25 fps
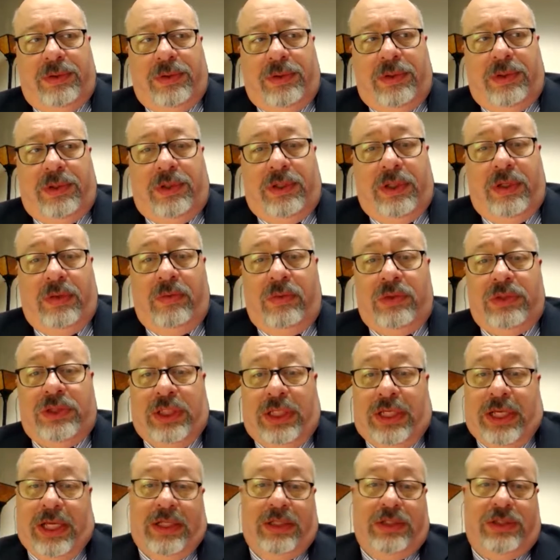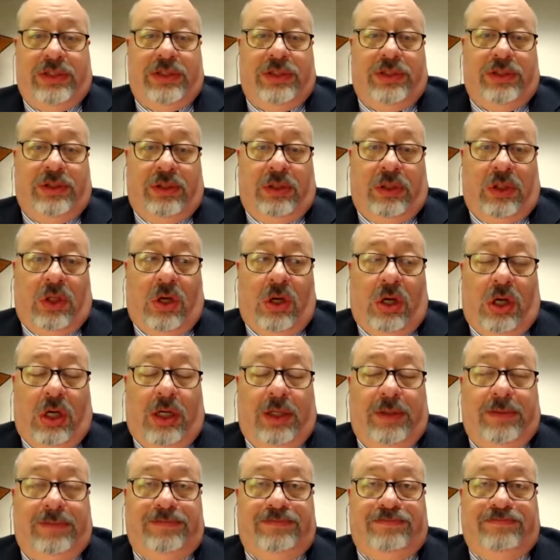It was against the law.
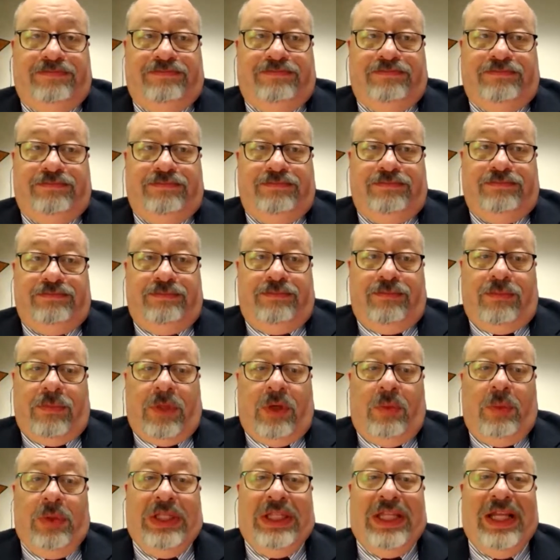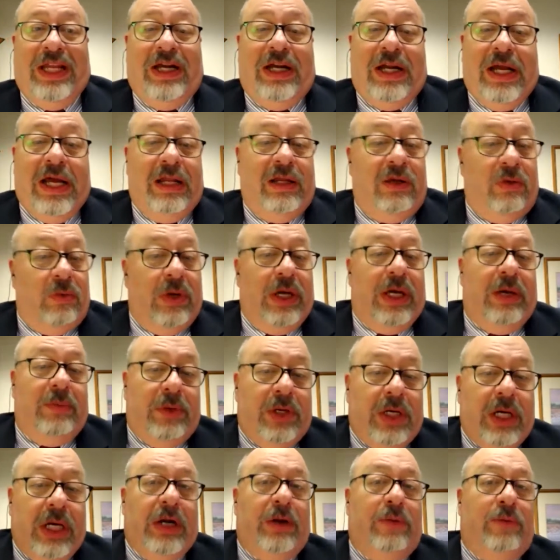We did it anyway. We
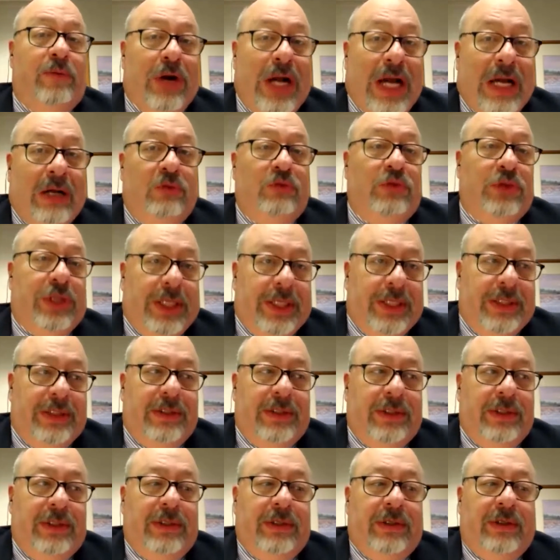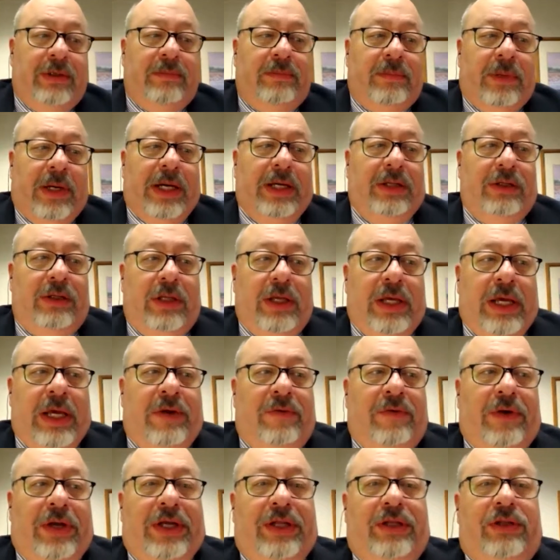got around it by
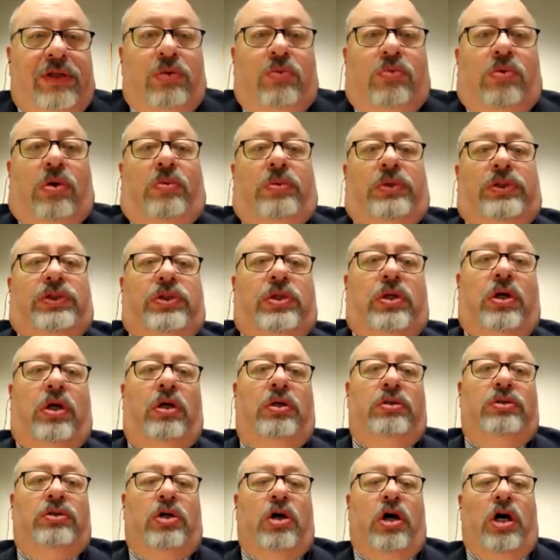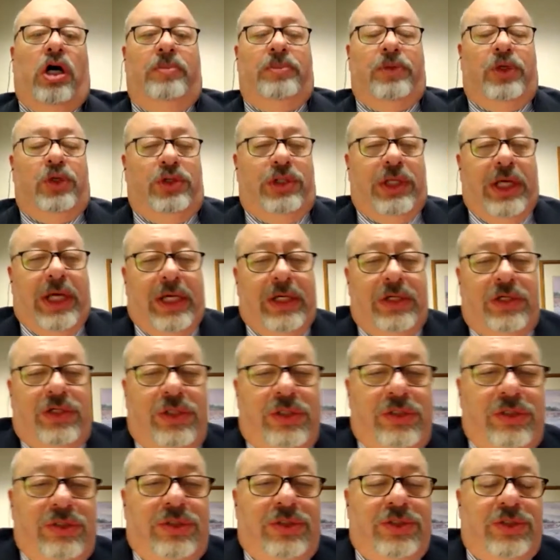entering into what was called
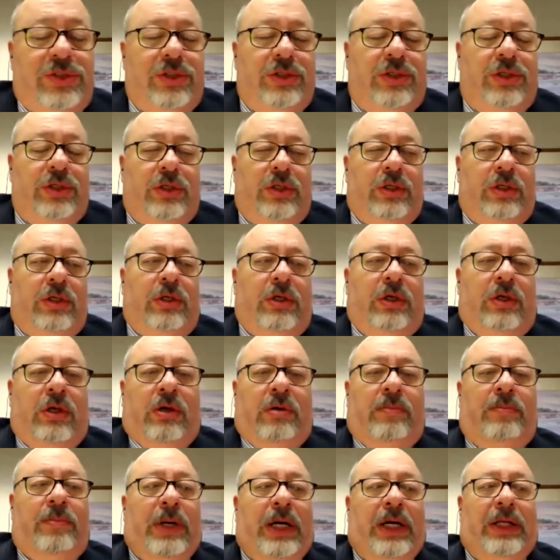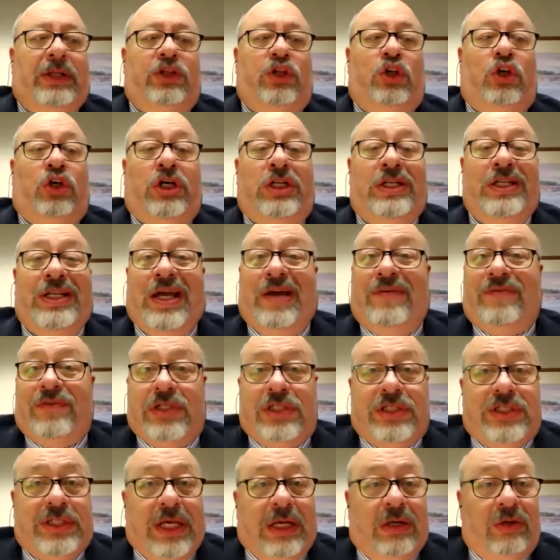commutations. But you could never
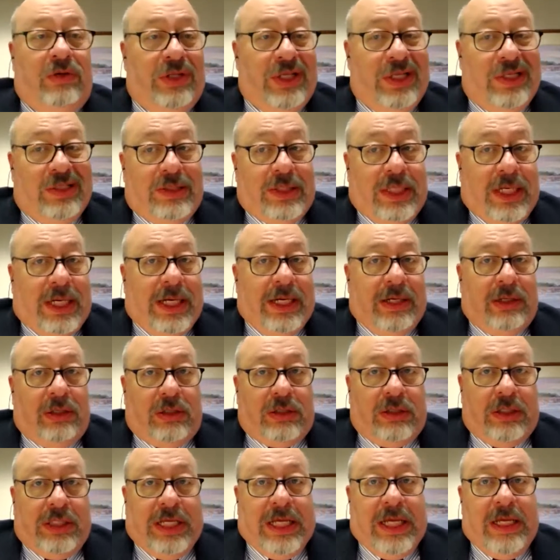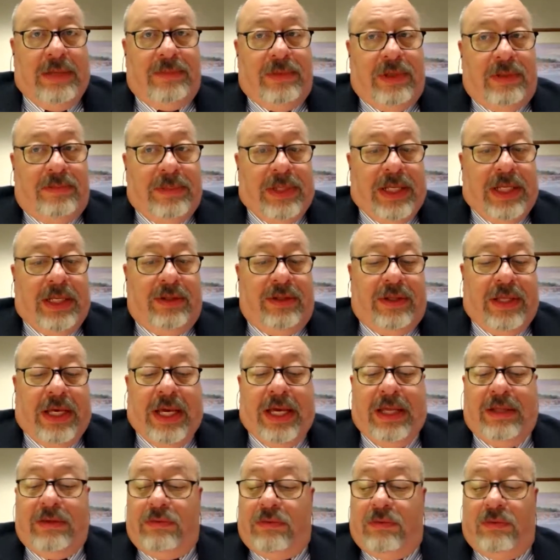settle the entire claim.
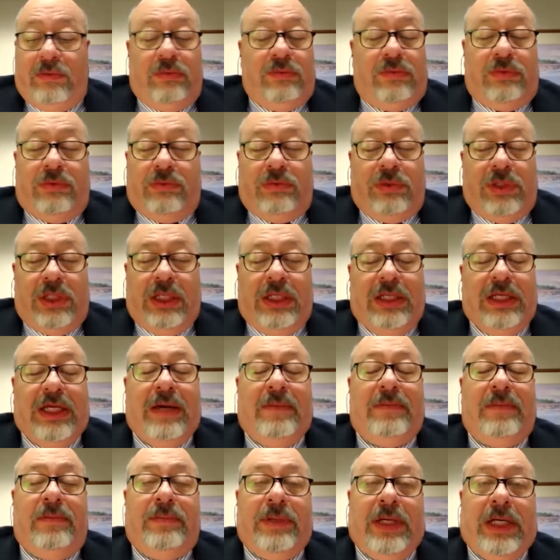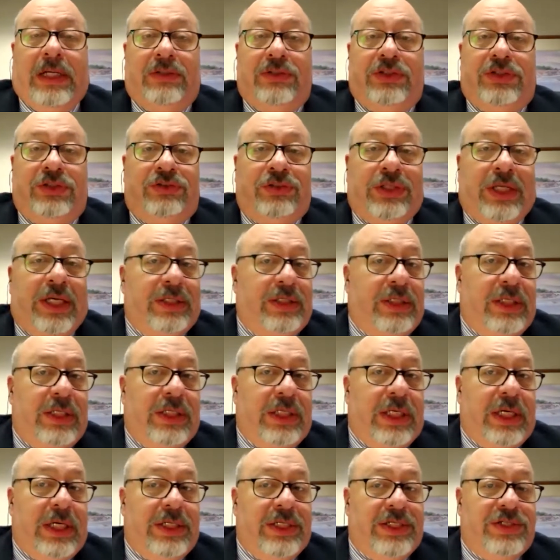That didn't come about until
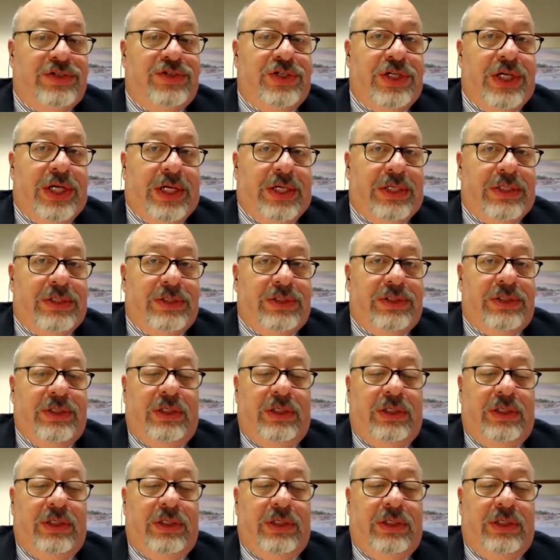1996.